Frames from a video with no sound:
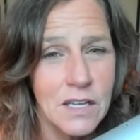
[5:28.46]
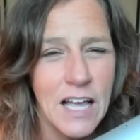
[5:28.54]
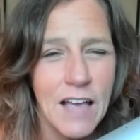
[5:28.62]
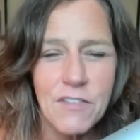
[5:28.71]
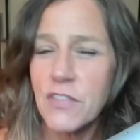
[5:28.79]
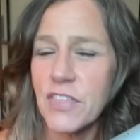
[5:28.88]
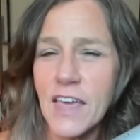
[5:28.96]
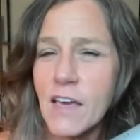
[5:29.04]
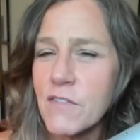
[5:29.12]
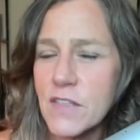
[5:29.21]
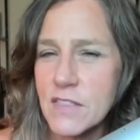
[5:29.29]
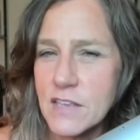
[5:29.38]
If you think
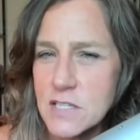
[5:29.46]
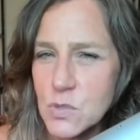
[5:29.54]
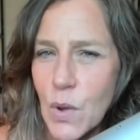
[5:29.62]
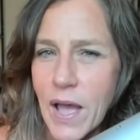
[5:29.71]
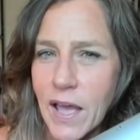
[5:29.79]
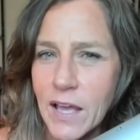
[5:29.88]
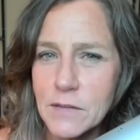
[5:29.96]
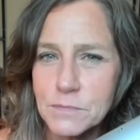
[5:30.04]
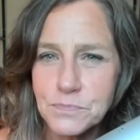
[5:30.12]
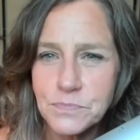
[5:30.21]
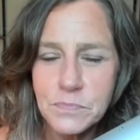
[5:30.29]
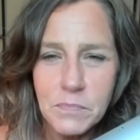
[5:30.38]
of it this way,
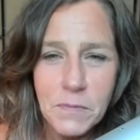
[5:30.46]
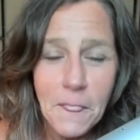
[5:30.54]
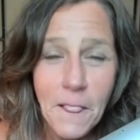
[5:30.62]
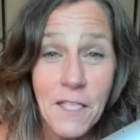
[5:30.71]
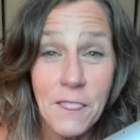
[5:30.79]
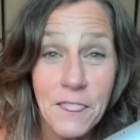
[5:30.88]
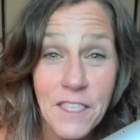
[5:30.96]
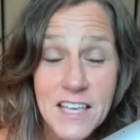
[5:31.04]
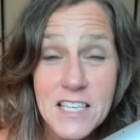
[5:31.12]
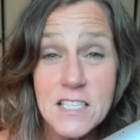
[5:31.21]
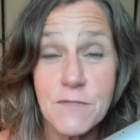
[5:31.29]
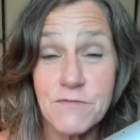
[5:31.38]

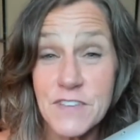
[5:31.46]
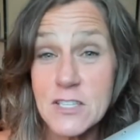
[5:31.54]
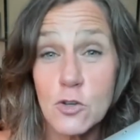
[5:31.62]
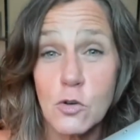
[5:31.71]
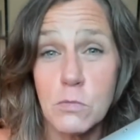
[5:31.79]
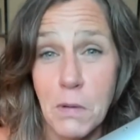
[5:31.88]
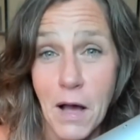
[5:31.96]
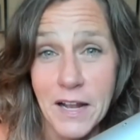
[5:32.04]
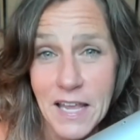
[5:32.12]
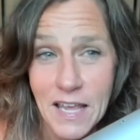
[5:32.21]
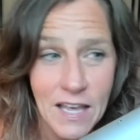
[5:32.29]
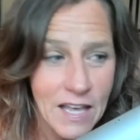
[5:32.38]
this physical
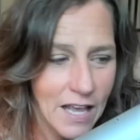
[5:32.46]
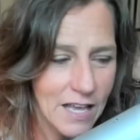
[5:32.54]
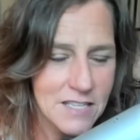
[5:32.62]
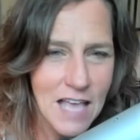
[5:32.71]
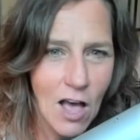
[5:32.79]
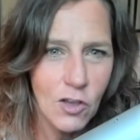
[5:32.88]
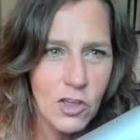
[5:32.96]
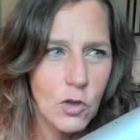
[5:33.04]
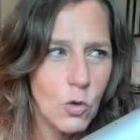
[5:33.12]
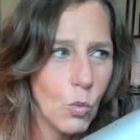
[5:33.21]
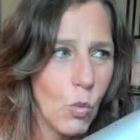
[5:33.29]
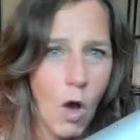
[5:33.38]
body is how
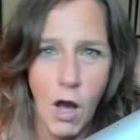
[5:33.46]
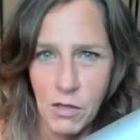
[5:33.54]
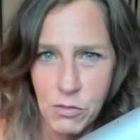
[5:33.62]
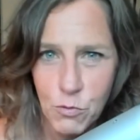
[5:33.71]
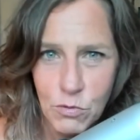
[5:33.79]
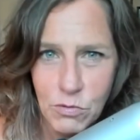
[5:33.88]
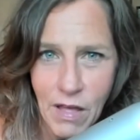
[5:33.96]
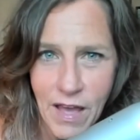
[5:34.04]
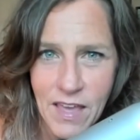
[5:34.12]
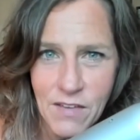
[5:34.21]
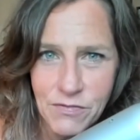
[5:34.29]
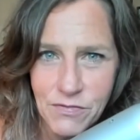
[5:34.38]
you walk through
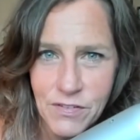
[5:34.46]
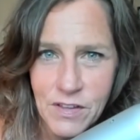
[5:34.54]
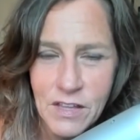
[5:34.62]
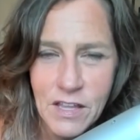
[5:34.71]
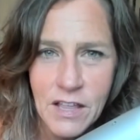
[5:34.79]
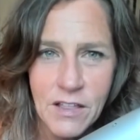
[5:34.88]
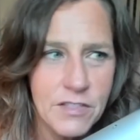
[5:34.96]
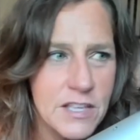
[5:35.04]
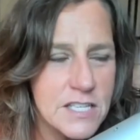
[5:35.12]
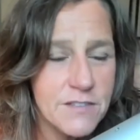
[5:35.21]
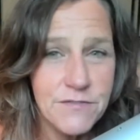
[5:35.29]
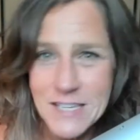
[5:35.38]
life.
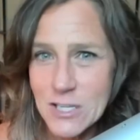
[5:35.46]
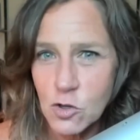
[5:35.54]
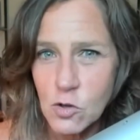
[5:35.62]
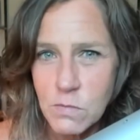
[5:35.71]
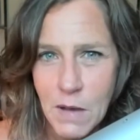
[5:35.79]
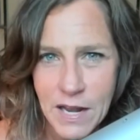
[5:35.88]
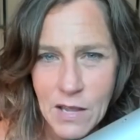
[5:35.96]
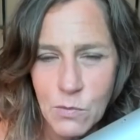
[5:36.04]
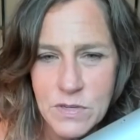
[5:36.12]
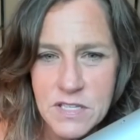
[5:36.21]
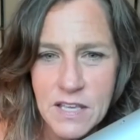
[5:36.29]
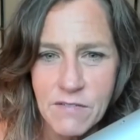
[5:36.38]
This physical body
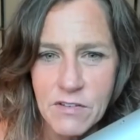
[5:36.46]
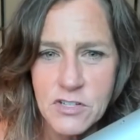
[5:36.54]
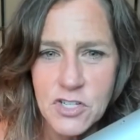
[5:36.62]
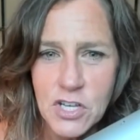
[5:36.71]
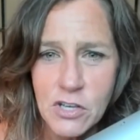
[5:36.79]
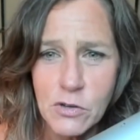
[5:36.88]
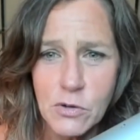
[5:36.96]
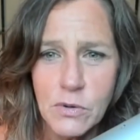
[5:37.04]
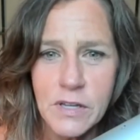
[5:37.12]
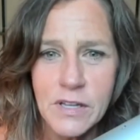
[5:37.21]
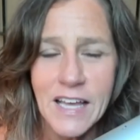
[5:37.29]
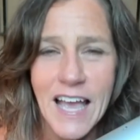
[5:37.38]
was given to you
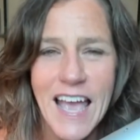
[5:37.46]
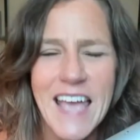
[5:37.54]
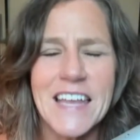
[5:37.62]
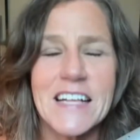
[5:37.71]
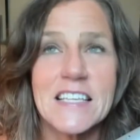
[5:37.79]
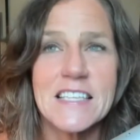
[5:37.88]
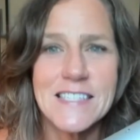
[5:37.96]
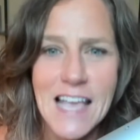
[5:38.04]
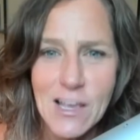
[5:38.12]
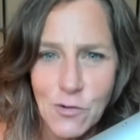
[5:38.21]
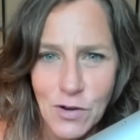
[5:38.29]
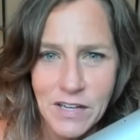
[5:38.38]
and it's
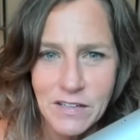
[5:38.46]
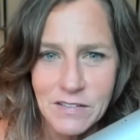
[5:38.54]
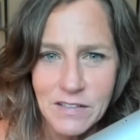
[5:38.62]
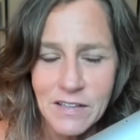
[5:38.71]
sacred.